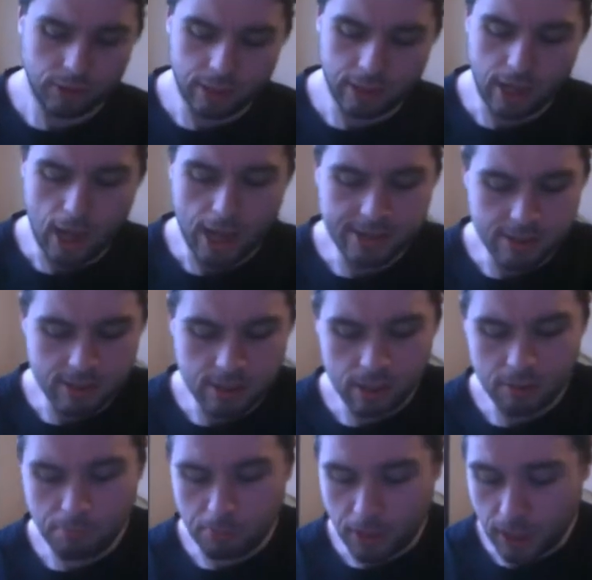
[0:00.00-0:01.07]
that I
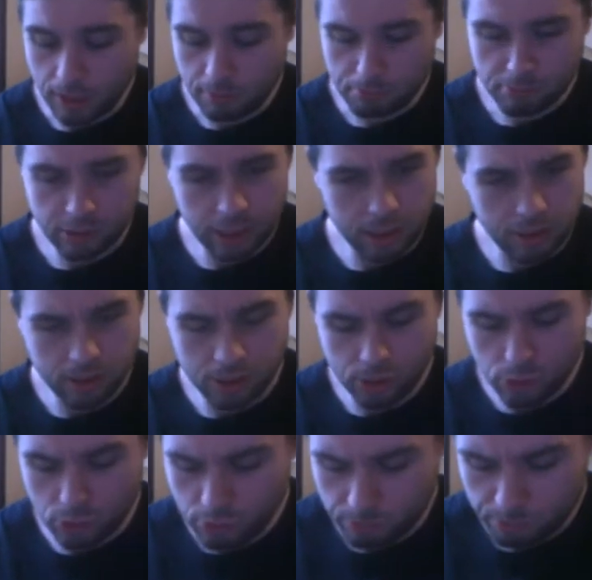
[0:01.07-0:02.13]
did buy brand
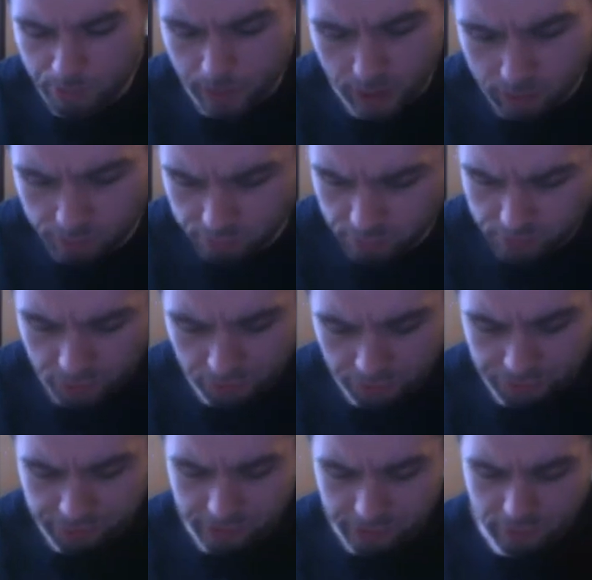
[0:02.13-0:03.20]
new about
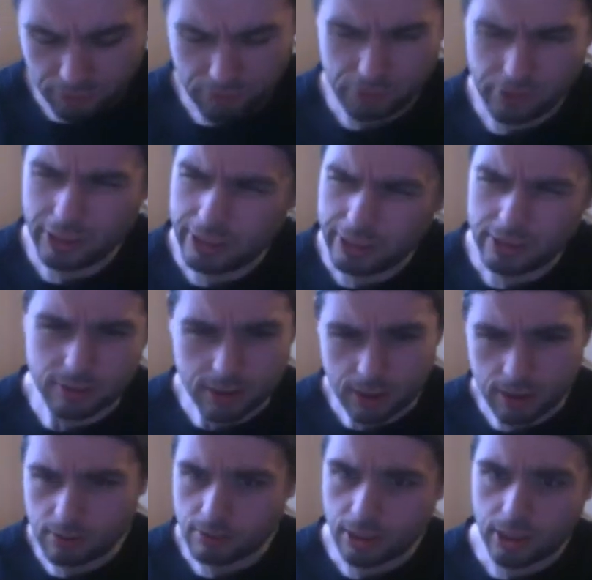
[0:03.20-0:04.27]
three years
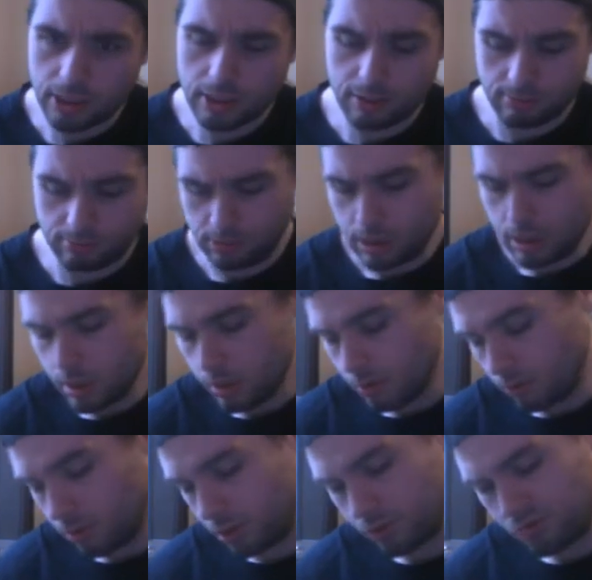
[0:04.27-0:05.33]
ago now,
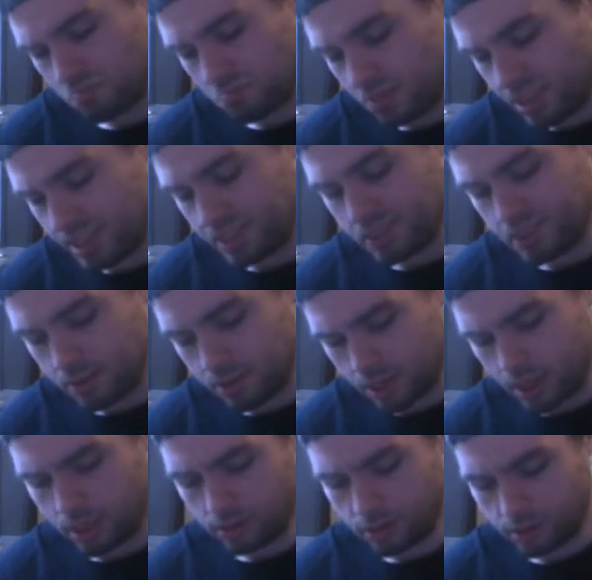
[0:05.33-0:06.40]
which this is
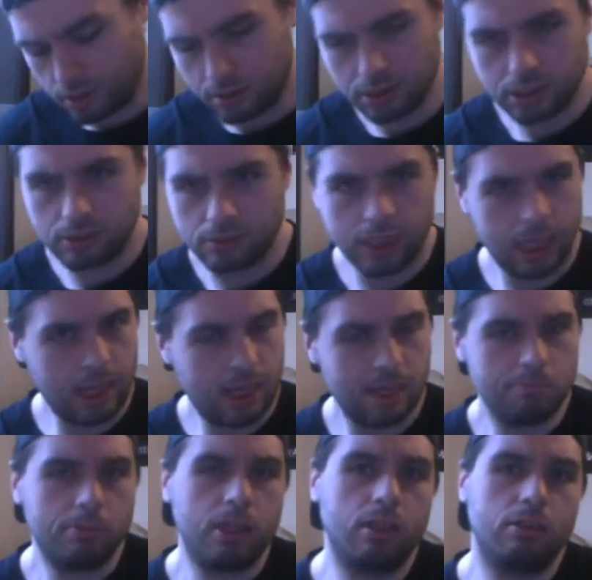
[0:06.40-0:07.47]
not the console that I
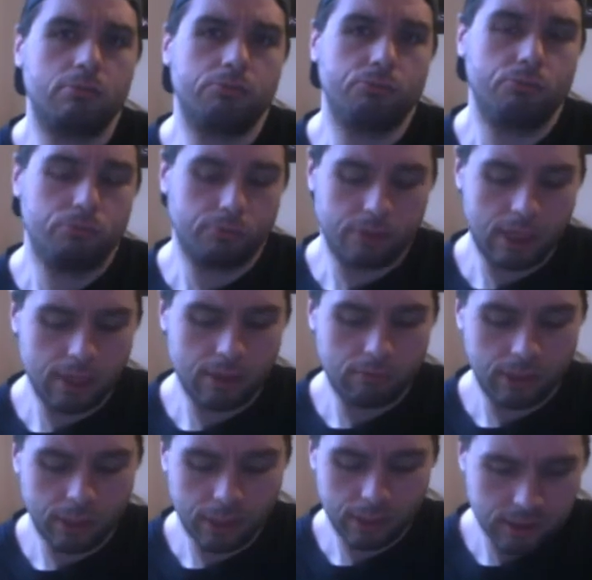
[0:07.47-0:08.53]
bought right
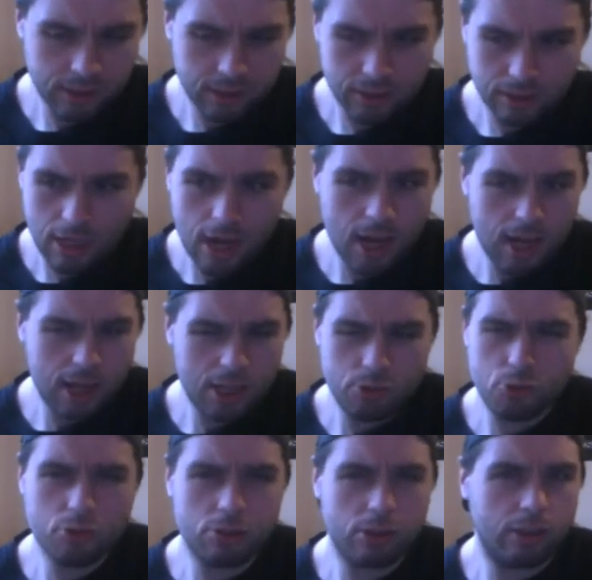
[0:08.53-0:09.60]
away because I
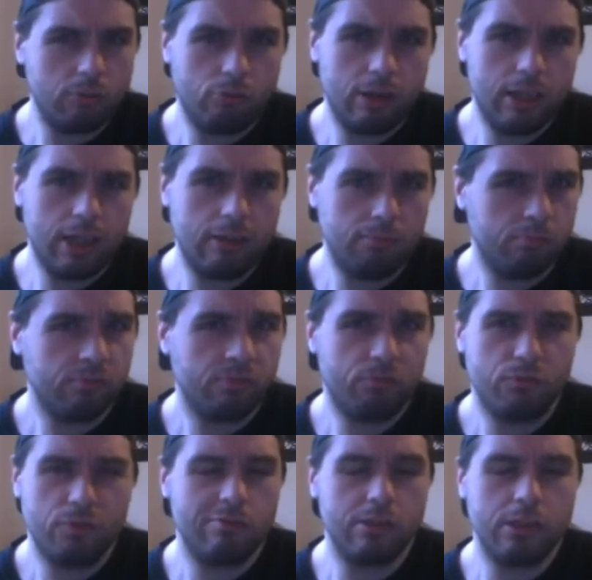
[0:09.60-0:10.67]
usually wait a
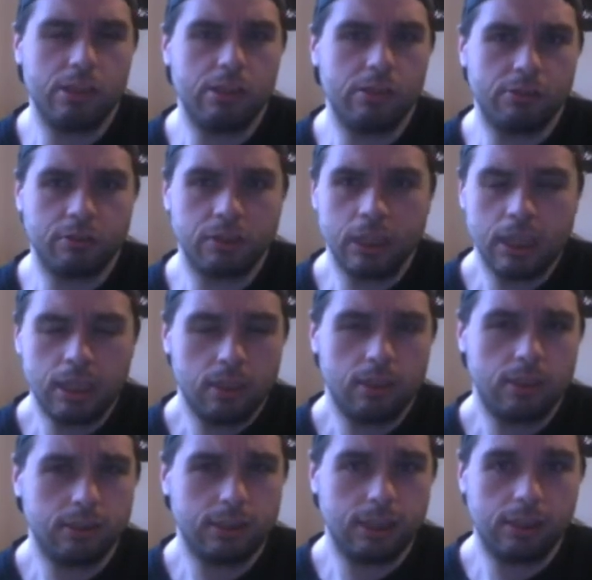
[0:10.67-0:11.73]
few years
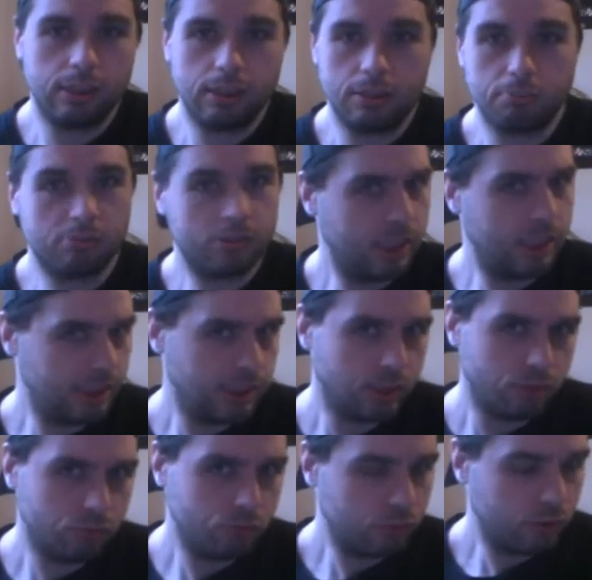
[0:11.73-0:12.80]
until the prices
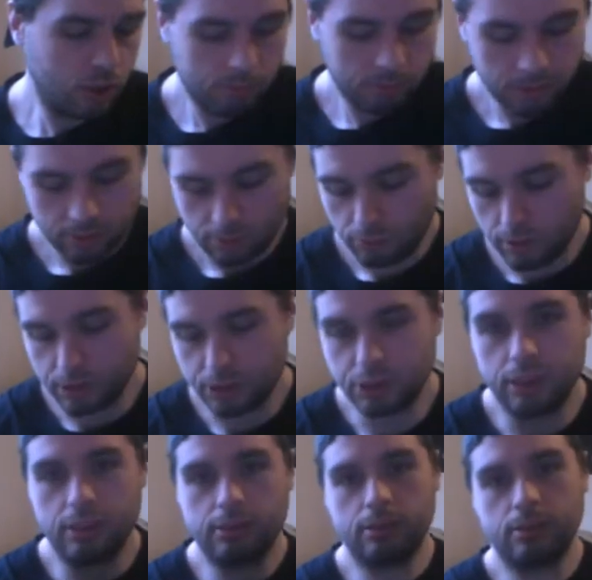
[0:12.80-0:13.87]
drop, which
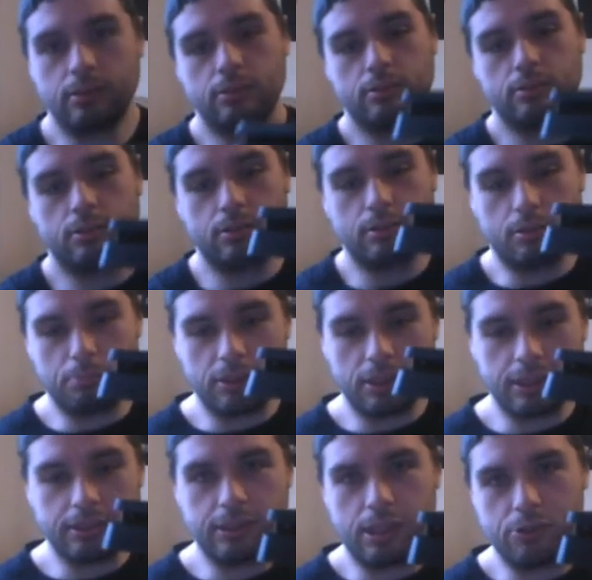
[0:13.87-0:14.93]
is the
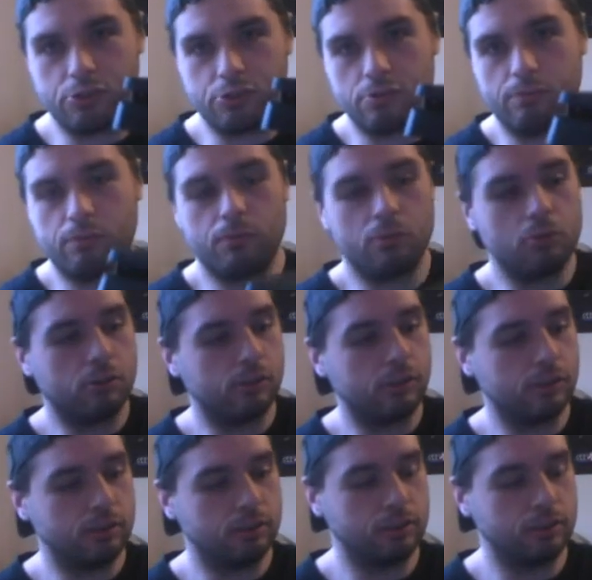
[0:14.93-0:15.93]
PlayStation 4.